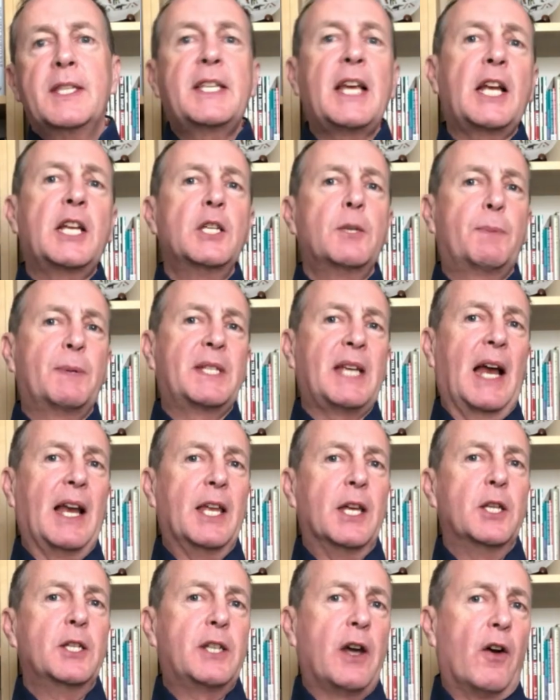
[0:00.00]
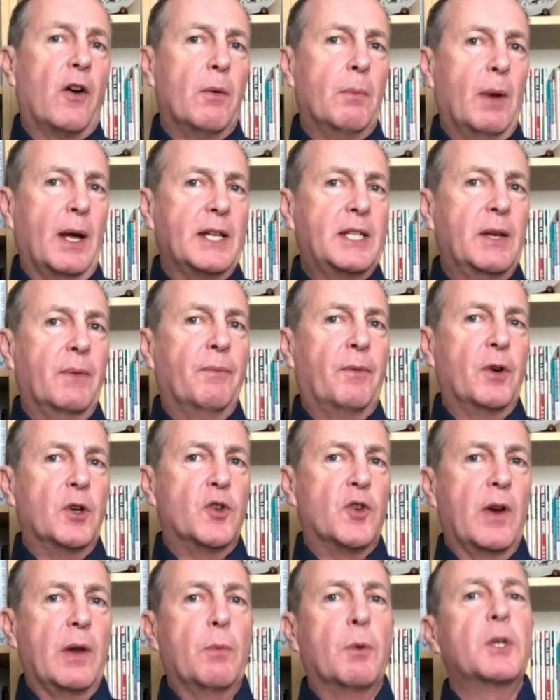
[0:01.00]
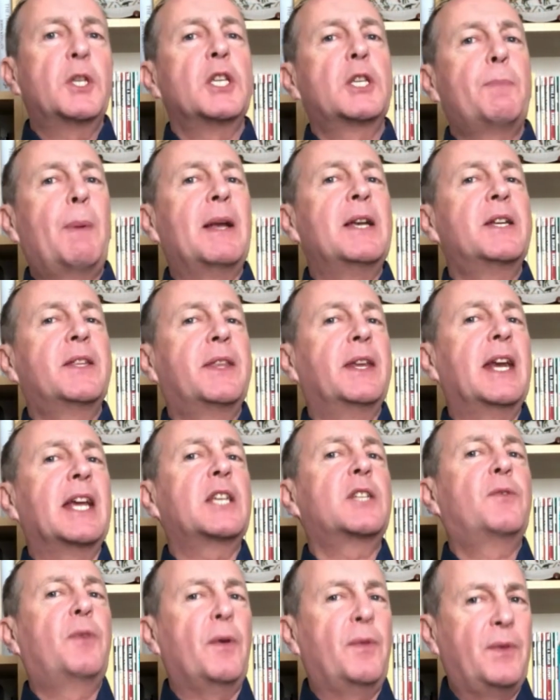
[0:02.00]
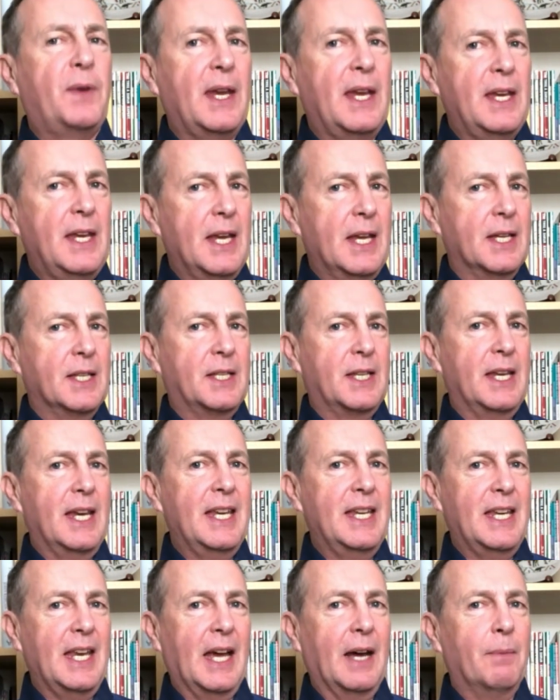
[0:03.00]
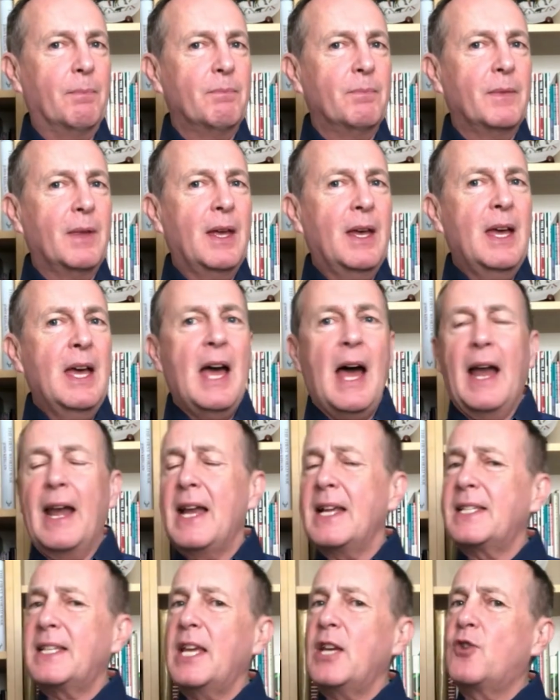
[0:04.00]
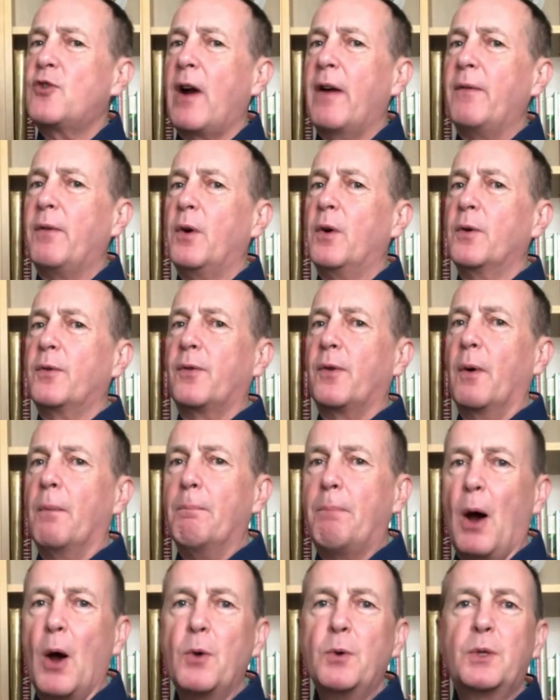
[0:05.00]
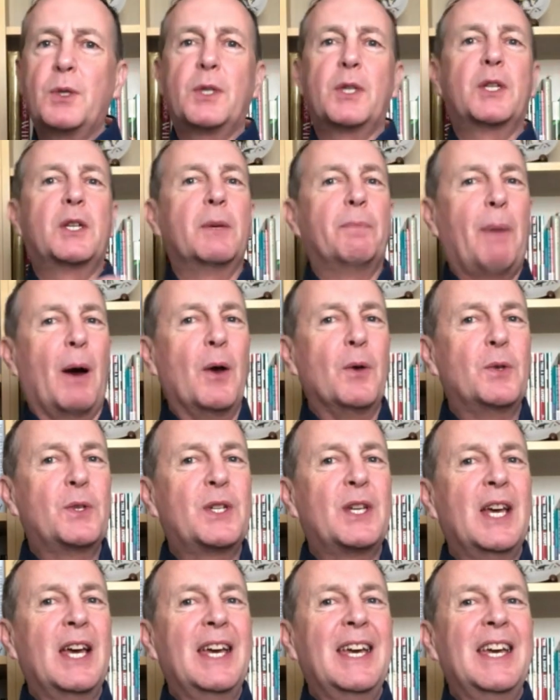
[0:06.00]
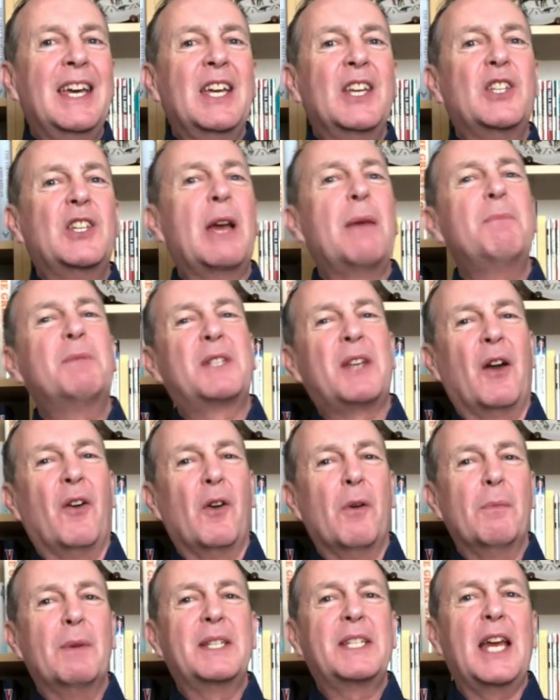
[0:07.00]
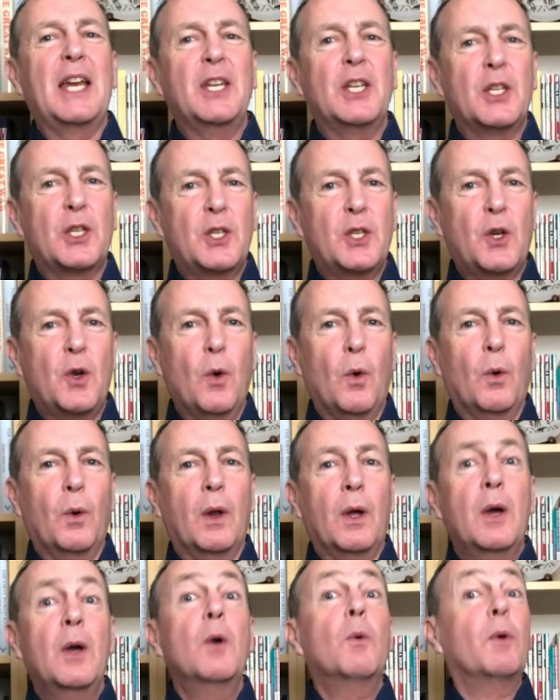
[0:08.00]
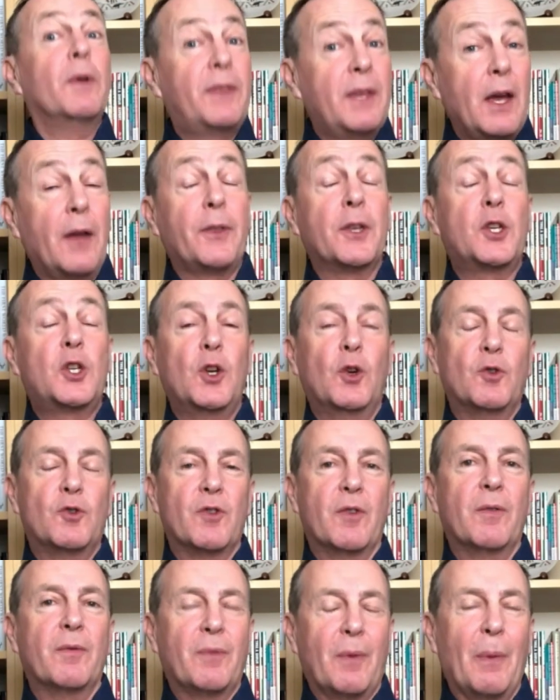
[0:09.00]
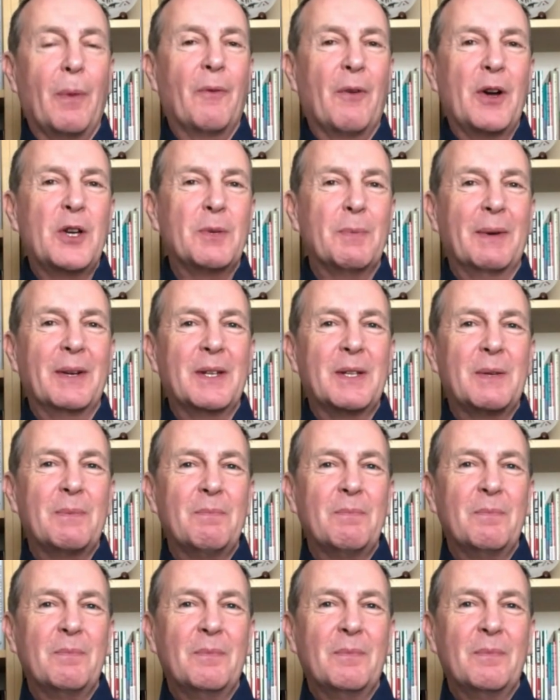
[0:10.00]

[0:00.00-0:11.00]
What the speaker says: The 2nd Battalion, Durham Light Infantry, were to spend the next 15 years in India. And as they travelled from post to post, James Durham attended school with the other children from the regiment.